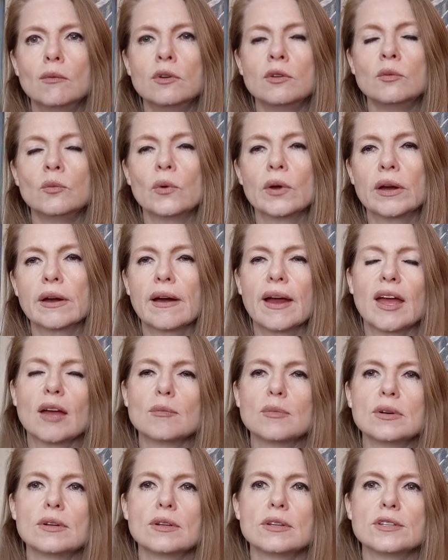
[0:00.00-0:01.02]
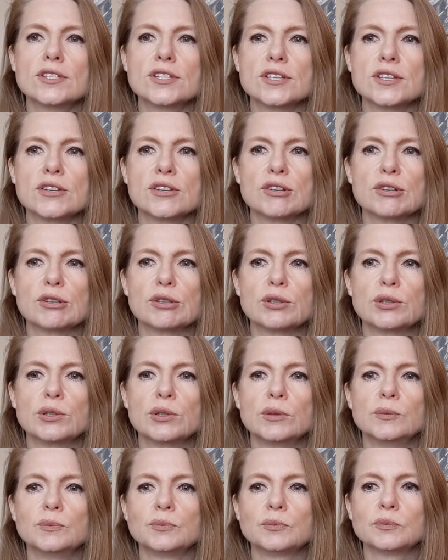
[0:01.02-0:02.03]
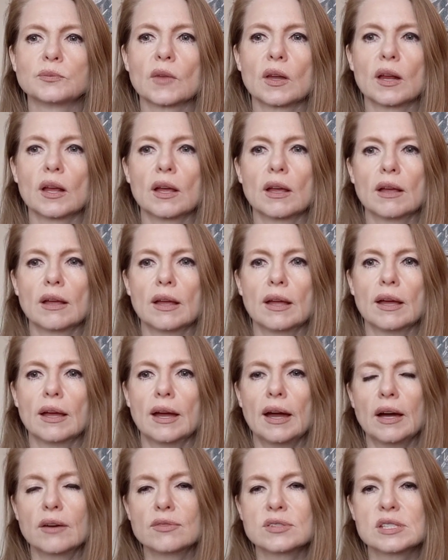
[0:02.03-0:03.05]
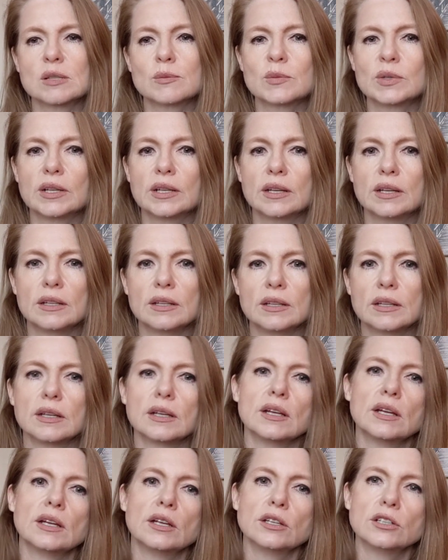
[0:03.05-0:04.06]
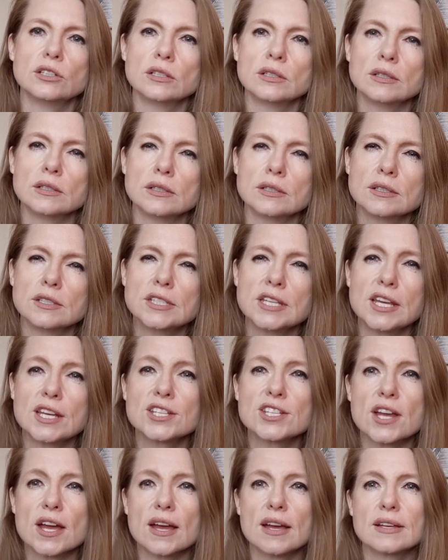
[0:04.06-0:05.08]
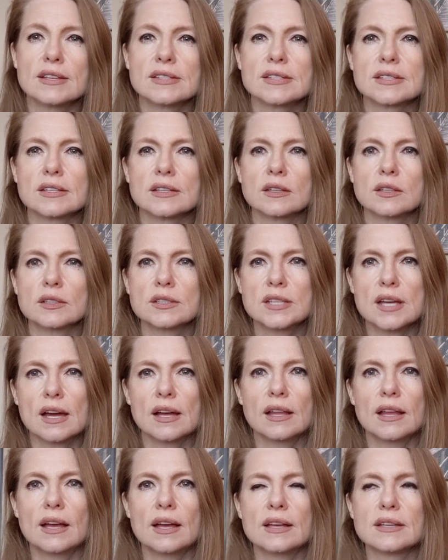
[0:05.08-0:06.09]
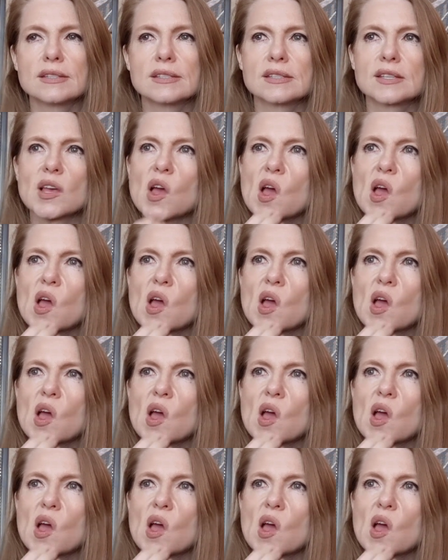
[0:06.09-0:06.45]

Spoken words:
When we're able to have someone teach us, tell us,